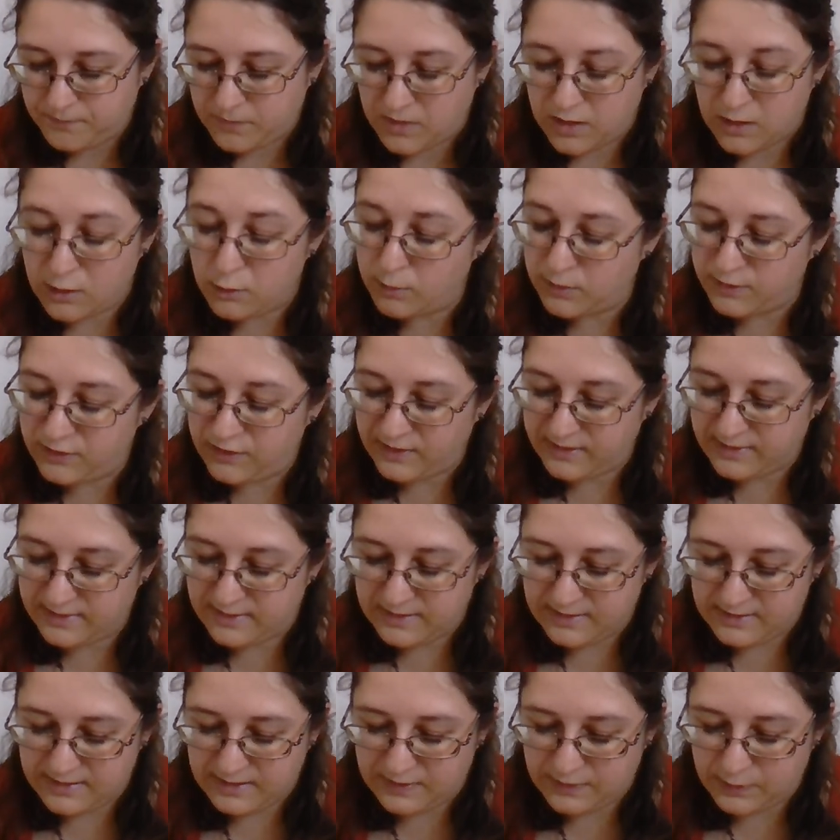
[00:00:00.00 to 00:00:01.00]
You were just
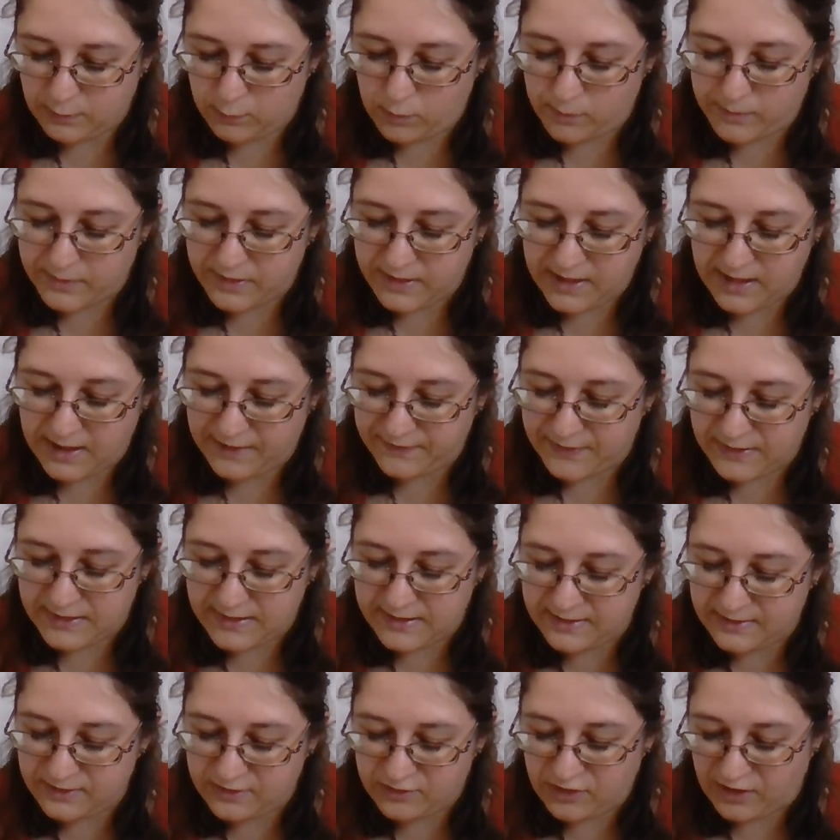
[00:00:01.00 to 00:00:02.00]
indeed the woman he had the
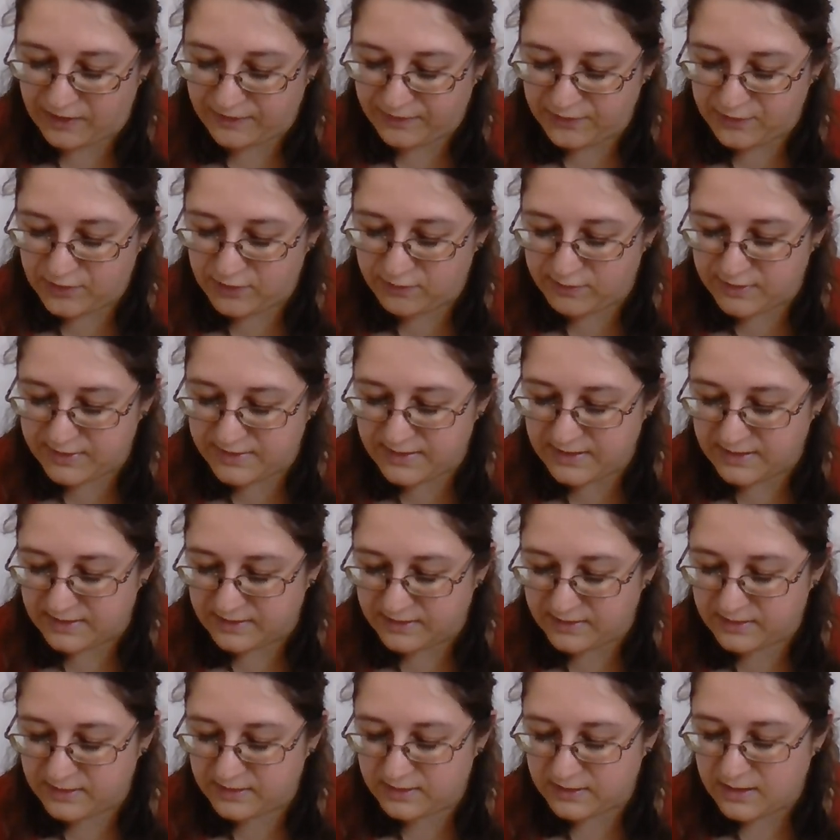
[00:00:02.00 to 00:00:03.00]
least chance to
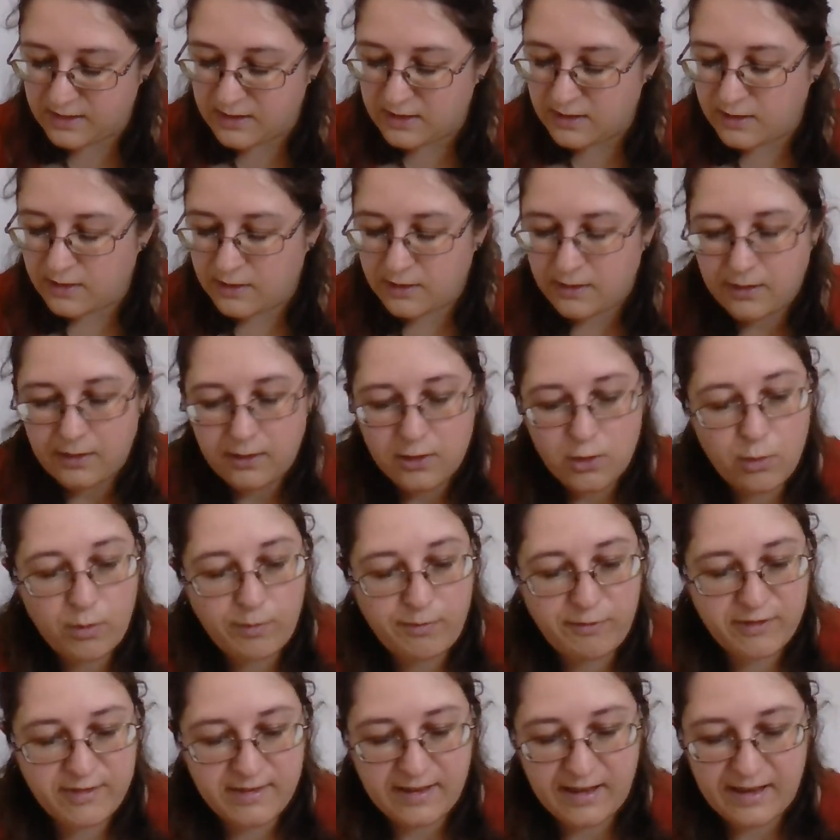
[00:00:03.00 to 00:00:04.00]
resist. You were
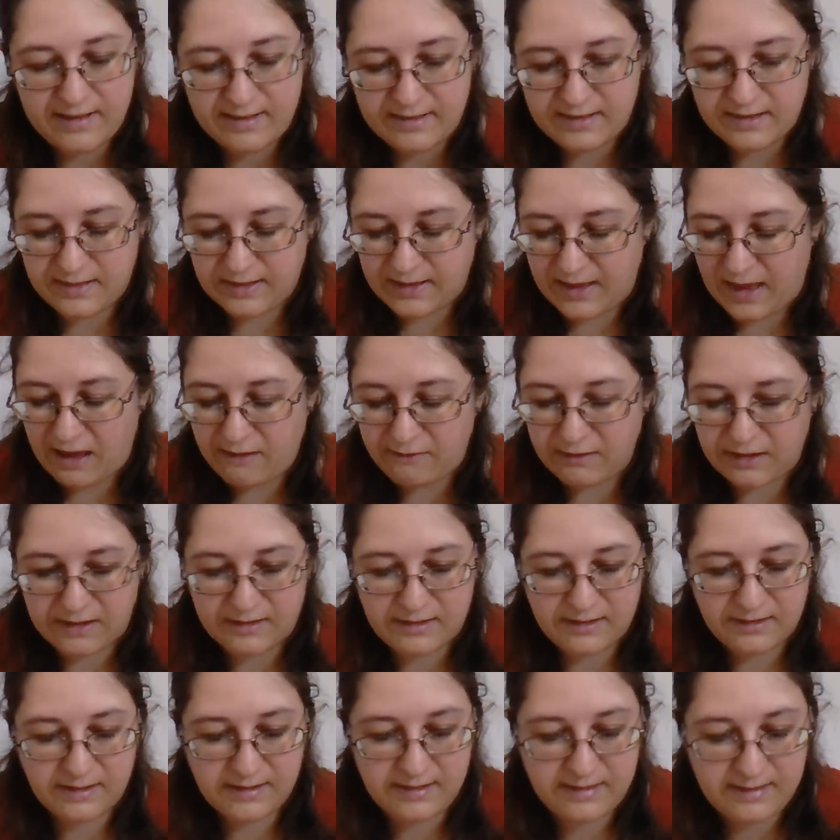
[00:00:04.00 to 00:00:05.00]
precisely the
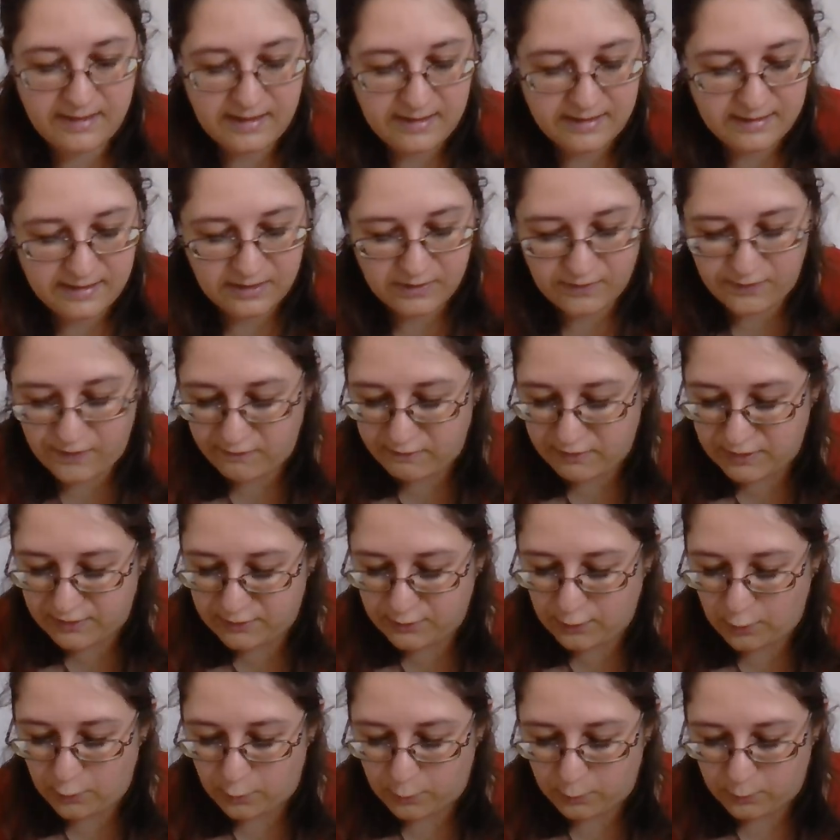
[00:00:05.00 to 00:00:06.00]
character to seize his very
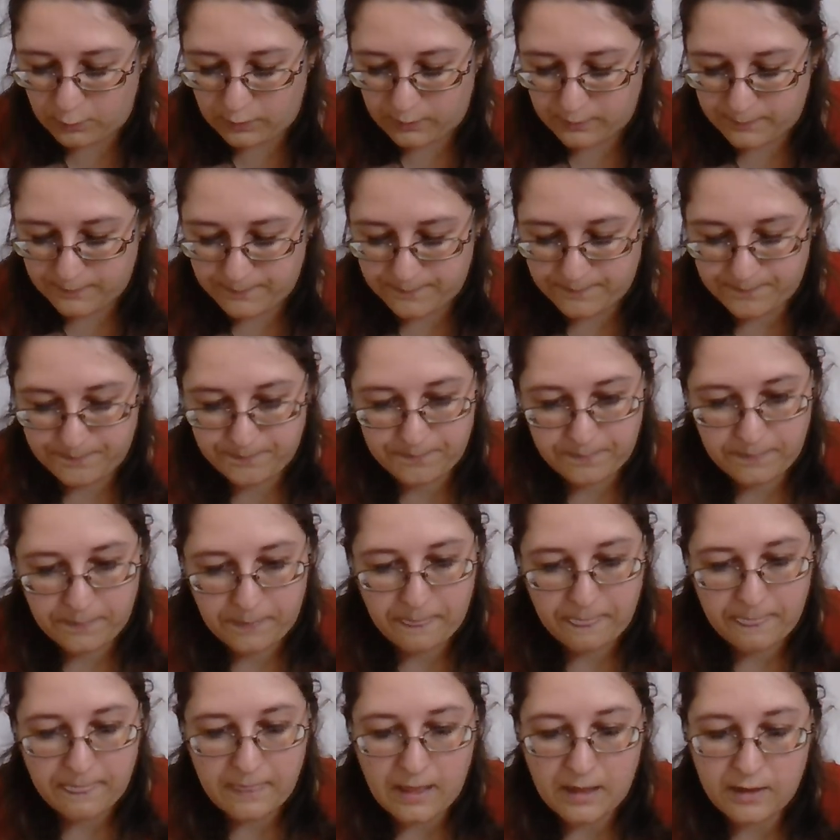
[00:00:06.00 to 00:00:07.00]
soul.
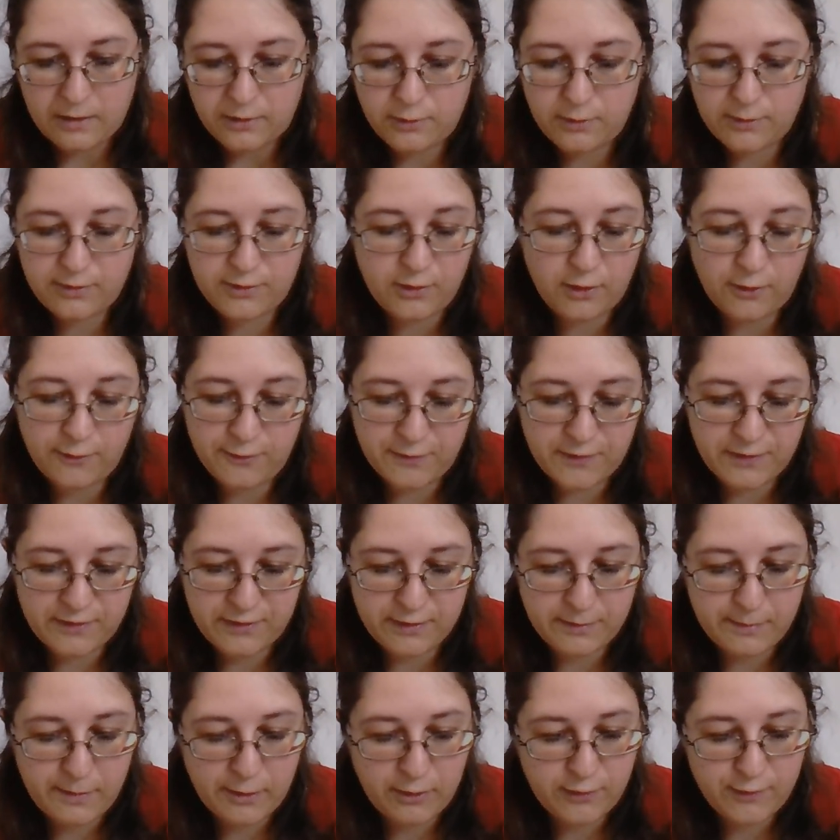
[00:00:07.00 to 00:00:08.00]
To a softness
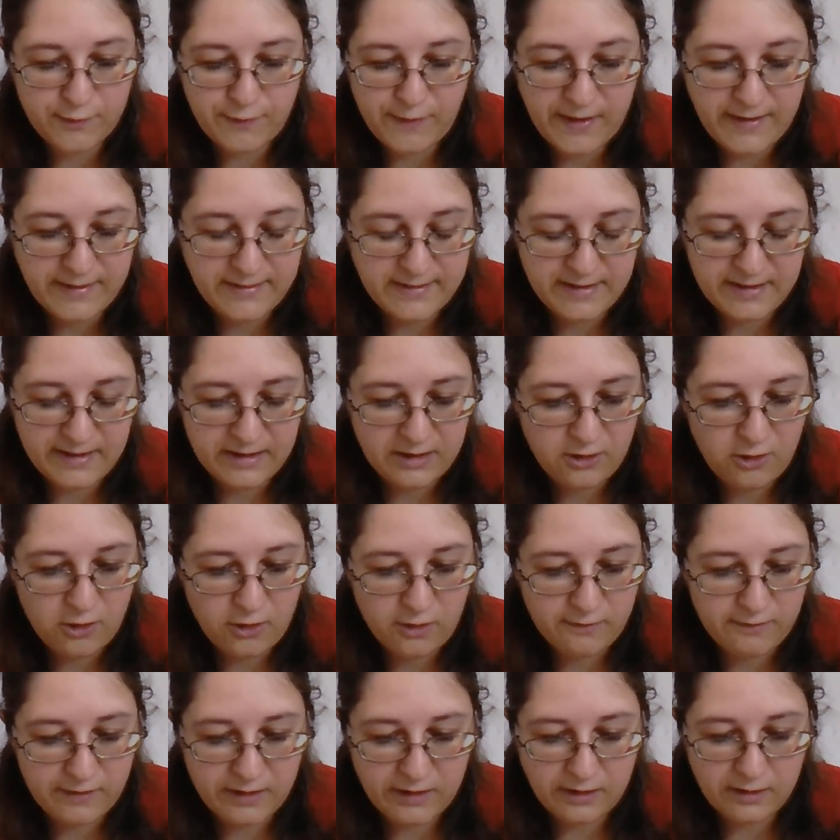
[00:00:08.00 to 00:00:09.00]
the most fatally
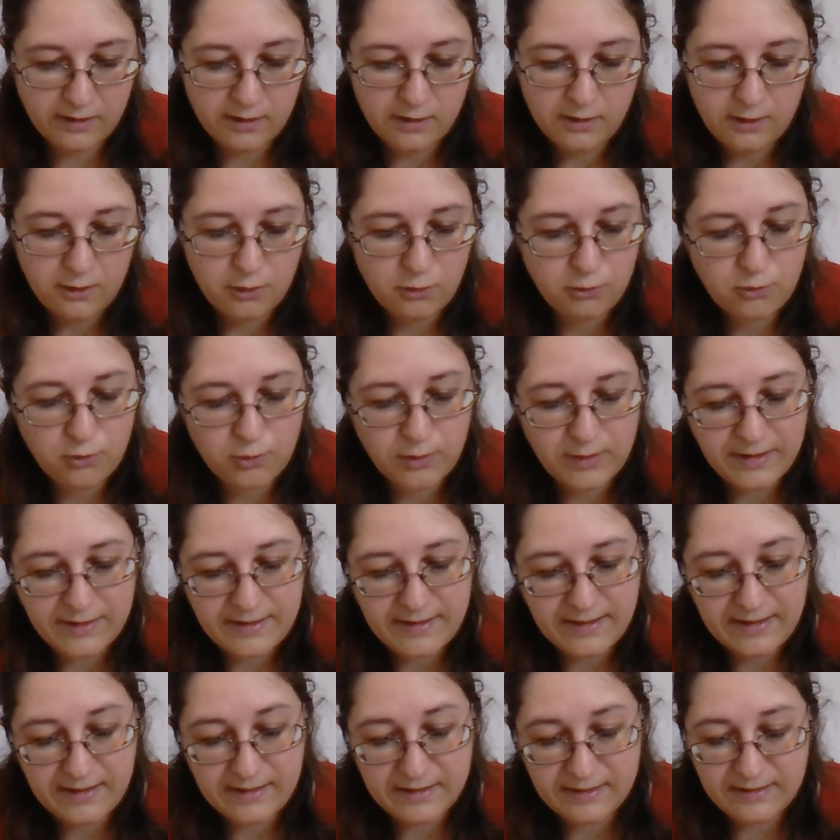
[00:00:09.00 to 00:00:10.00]
alluring, you join a
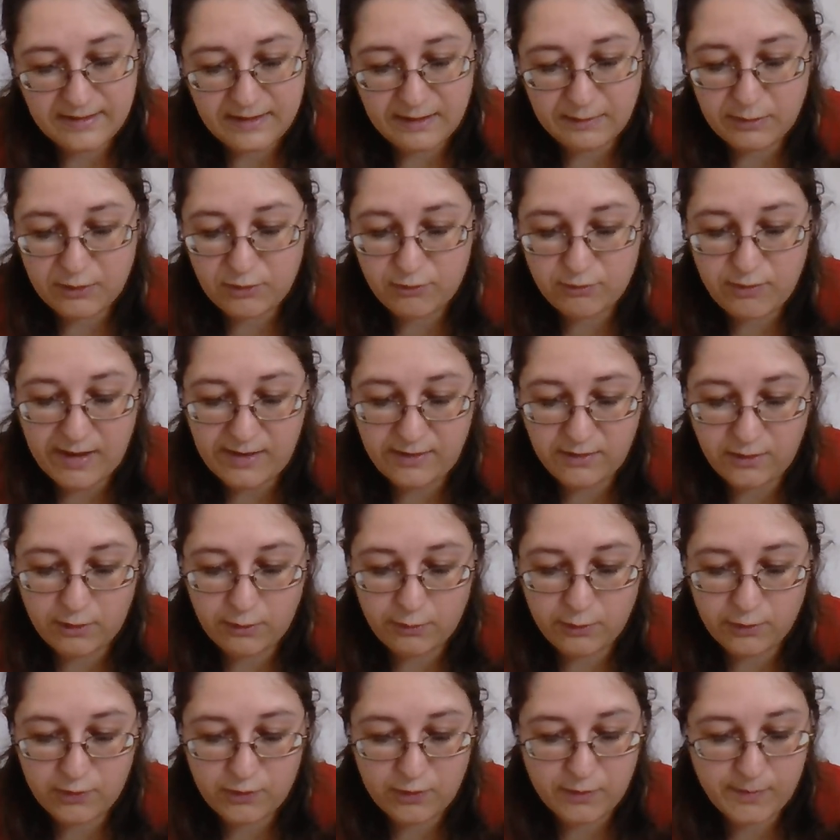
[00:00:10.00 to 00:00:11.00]
dignity which
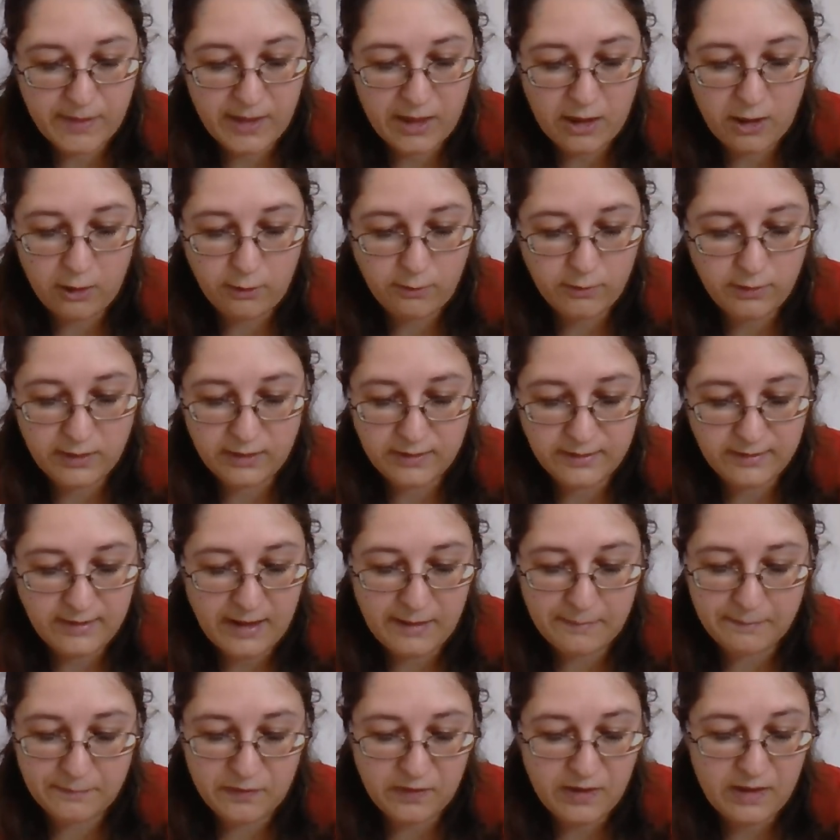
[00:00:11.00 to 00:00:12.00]
rescues from their own
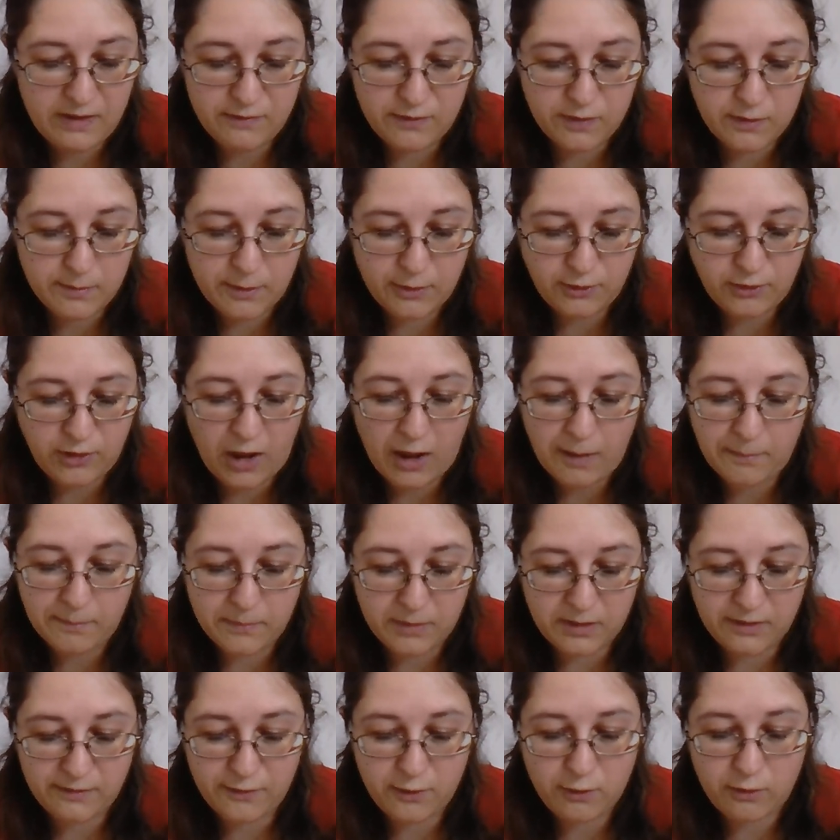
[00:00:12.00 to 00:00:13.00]
contempt even the most
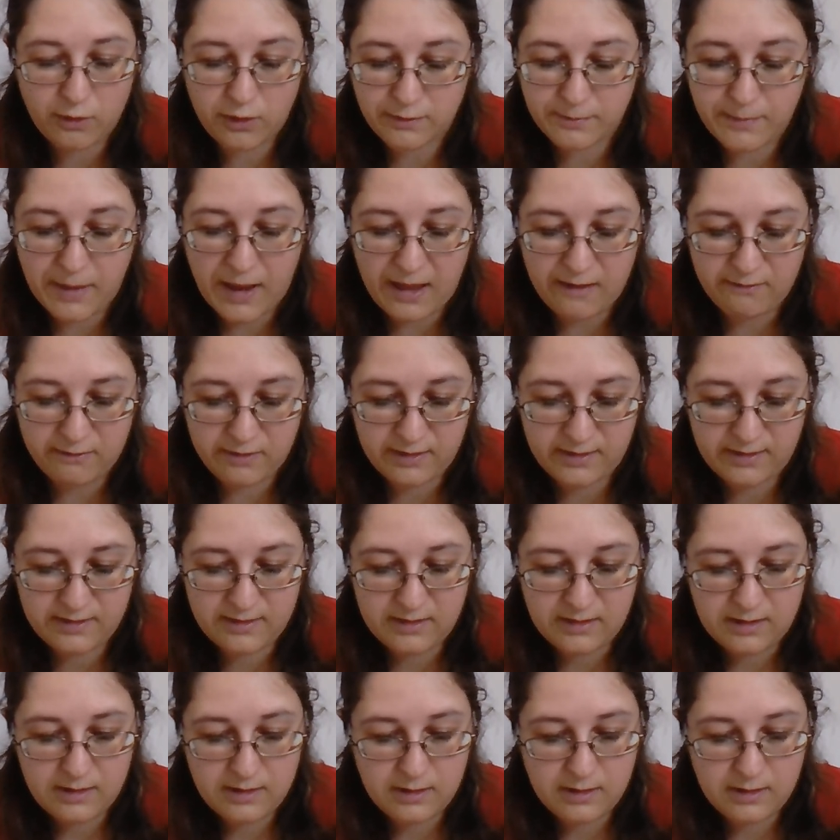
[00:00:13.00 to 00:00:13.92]
humble of your admirers.